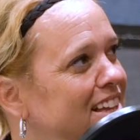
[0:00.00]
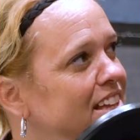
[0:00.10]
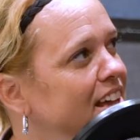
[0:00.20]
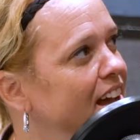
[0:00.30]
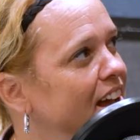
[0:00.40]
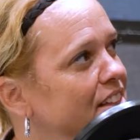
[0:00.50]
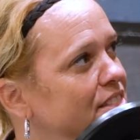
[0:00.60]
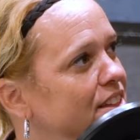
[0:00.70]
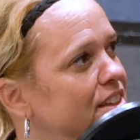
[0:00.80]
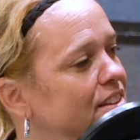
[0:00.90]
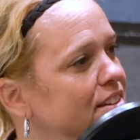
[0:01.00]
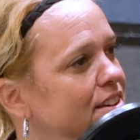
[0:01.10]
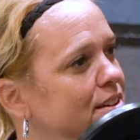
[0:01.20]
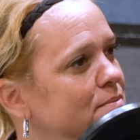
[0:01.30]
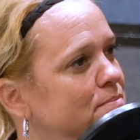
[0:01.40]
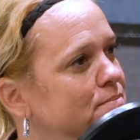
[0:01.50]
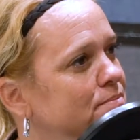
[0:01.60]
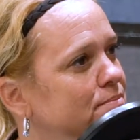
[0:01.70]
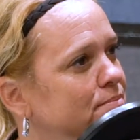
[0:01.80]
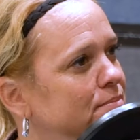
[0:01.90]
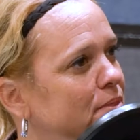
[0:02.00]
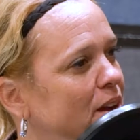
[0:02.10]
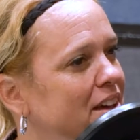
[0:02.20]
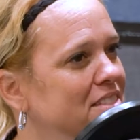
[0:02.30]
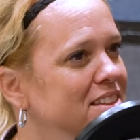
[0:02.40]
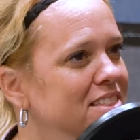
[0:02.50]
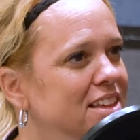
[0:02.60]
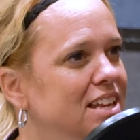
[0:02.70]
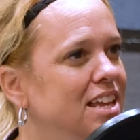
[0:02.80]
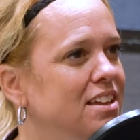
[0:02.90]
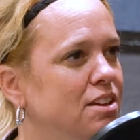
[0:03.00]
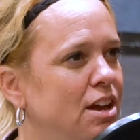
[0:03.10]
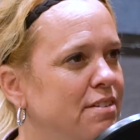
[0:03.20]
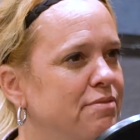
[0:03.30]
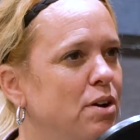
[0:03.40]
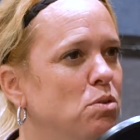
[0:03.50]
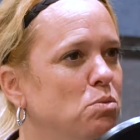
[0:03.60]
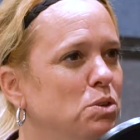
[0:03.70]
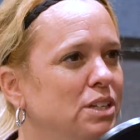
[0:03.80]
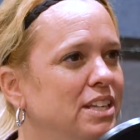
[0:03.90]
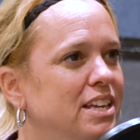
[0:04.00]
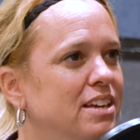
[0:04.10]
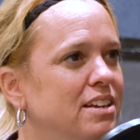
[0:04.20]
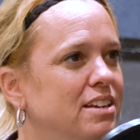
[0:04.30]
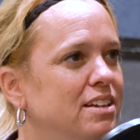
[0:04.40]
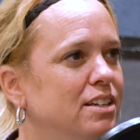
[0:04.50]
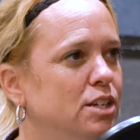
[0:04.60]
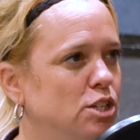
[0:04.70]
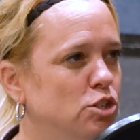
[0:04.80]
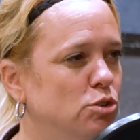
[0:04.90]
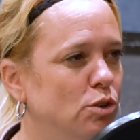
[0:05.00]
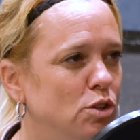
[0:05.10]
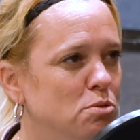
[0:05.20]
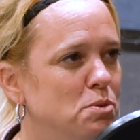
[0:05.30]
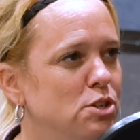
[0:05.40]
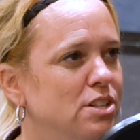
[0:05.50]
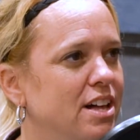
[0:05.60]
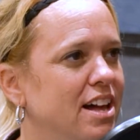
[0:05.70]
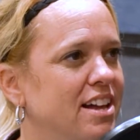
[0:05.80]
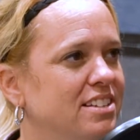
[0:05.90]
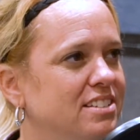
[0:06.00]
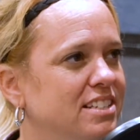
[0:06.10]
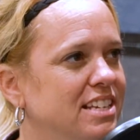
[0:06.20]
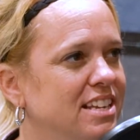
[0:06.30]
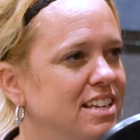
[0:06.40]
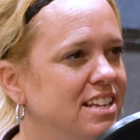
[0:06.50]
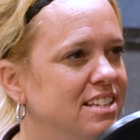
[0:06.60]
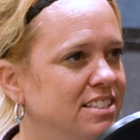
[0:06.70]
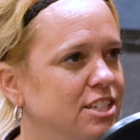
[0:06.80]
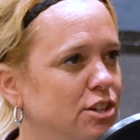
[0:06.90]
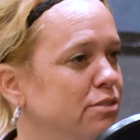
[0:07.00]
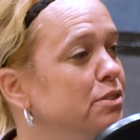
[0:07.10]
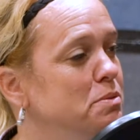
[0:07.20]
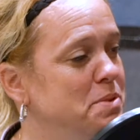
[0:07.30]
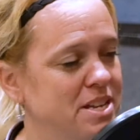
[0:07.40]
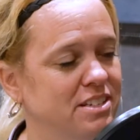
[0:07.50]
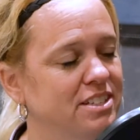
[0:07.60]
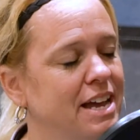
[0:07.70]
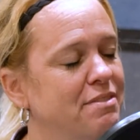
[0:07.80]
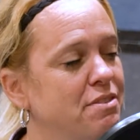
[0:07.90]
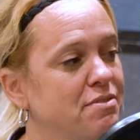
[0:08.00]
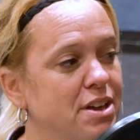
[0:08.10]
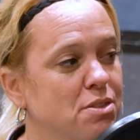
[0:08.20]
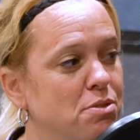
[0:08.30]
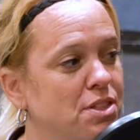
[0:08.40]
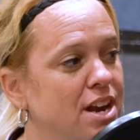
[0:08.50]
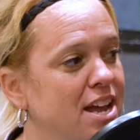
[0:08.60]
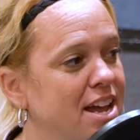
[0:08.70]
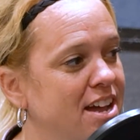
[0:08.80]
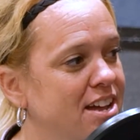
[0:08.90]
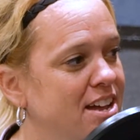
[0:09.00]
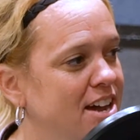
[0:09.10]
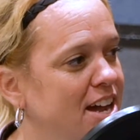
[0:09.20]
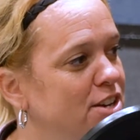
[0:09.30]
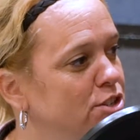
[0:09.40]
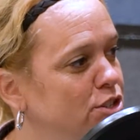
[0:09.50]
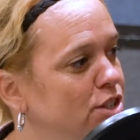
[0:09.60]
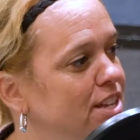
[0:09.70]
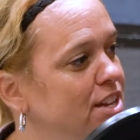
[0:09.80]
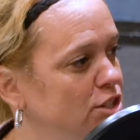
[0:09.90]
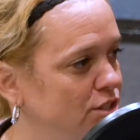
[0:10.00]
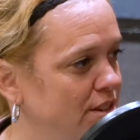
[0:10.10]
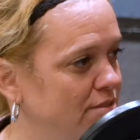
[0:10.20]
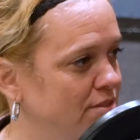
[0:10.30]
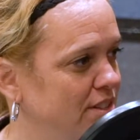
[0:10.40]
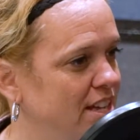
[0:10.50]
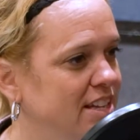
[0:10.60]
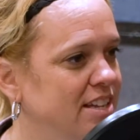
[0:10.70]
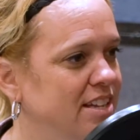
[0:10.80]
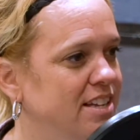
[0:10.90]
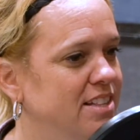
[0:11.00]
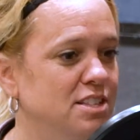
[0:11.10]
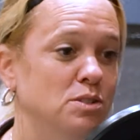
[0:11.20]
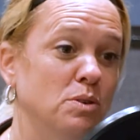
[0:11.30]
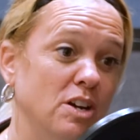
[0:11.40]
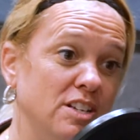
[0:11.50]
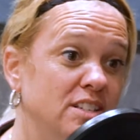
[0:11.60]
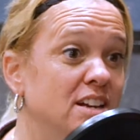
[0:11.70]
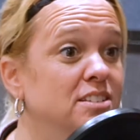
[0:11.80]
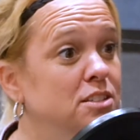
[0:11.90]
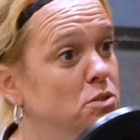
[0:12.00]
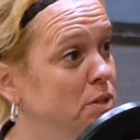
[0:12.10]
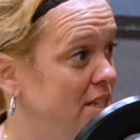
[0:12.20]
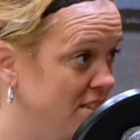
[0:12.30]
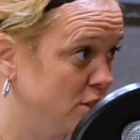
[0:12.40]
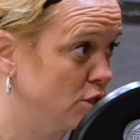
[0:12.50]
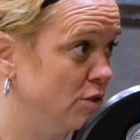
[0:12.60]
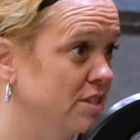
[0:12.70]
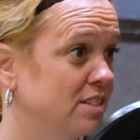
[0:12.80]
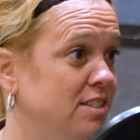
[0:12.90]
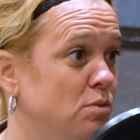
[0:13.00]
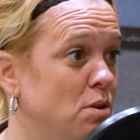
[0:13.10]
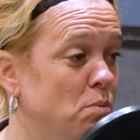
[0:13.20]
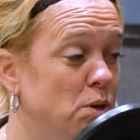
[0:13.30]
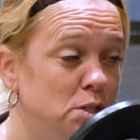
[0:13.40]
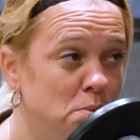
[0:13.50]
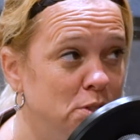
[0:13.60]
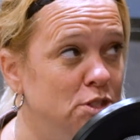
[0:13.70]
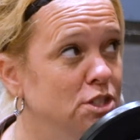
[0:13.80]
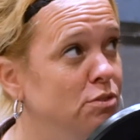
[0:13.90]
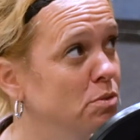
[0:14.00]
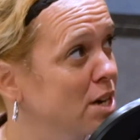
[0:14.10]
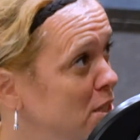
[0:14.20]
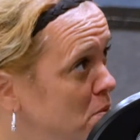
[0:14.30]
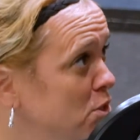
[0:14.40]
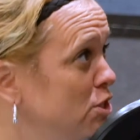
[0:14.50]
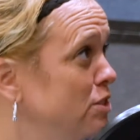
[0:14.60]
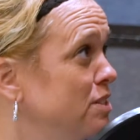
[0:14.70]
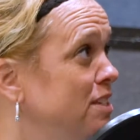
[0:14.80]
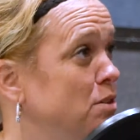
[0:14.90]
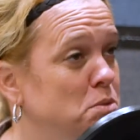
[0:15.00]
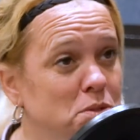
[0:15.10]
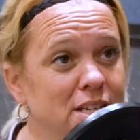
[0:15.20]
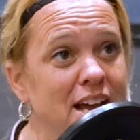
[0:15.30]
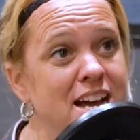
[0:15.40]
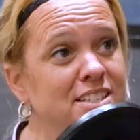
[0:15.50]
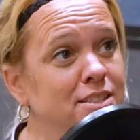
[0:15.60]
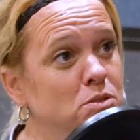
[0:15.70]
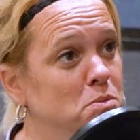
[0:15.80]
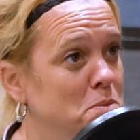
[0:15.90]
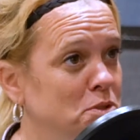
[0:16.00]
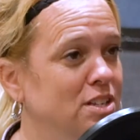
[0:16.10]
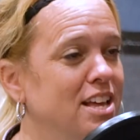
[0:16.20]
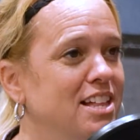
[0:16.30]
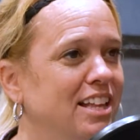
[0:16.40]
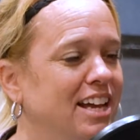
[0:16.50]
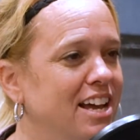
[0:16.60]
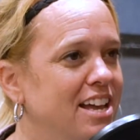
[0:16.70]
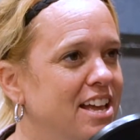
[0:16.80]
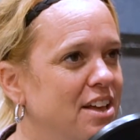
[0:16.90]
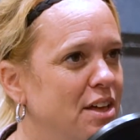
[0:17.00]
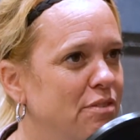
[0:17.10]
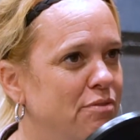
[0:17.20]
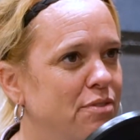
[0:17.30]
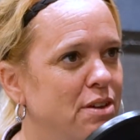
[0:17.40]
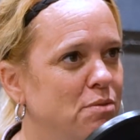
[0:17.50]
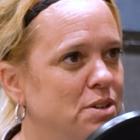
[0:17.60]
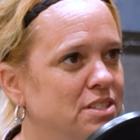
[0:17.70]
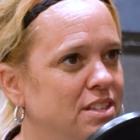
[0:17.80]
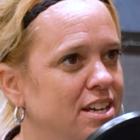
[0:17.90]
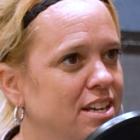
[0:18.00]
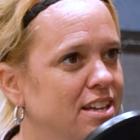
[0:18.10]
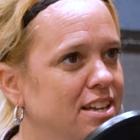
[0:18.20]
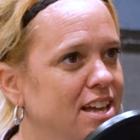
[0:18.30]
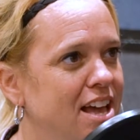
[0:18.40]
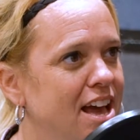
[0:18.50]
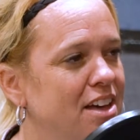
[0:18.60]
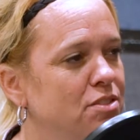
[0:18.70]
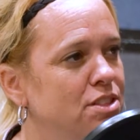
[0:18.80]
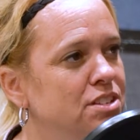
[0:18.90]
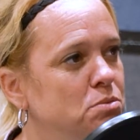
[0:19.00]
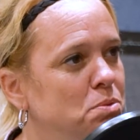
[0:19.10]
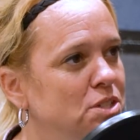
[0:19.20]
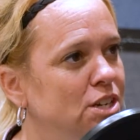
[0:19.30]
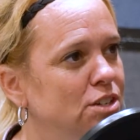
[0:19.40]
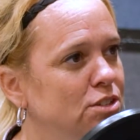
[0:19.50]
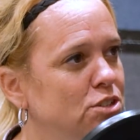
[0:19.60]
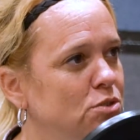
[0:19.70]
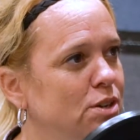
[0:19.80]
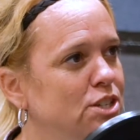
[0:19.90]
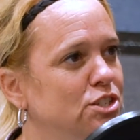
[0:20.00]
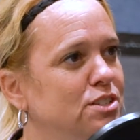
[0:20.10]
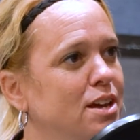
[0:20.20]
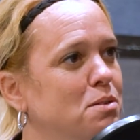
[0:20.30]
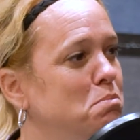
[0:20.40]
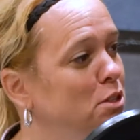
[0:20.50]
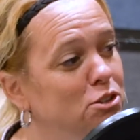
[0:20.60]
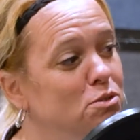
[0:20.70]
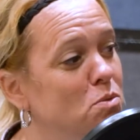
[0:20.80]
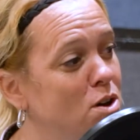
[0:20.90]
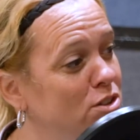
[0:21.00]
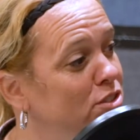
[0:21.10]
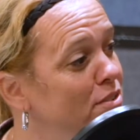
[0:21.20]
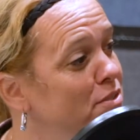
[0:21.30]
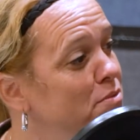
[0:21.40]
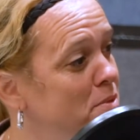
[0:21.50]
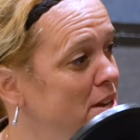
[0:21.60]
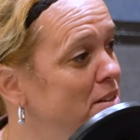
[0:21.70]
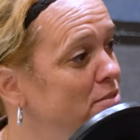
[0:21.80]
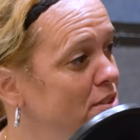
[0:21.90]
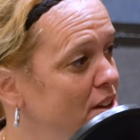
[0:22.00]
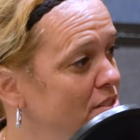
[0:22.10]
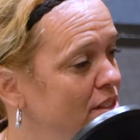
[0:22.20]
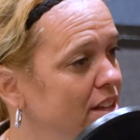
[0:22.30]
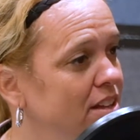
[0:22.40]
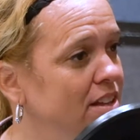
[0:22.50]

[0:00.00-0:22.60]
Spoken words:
Yeah, I think that it felt really controllable and easier for me to have a faith that I understood the edges of. Like, this is what God does, and this is what He doesn't do, and this is what we're supposed to do, and we're not supposed to do, and this is how we're supposed to ask, and this is supposed to if it was like, and this particular story just kind of blew the walls off of my faith. Like,